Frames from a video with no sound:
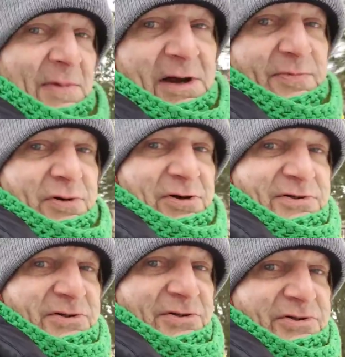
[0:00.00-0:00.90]
my
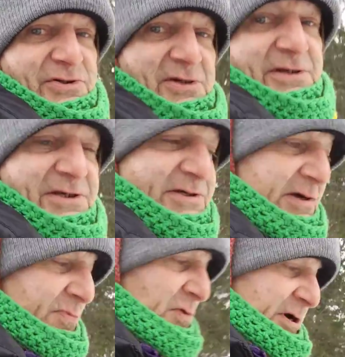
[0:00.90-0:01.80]
personal journey
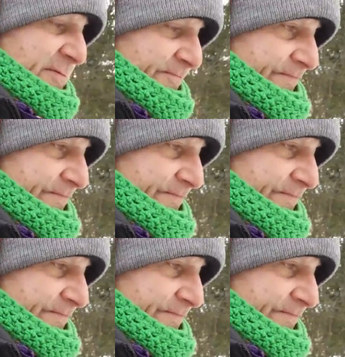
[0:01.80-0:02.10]
somewhat.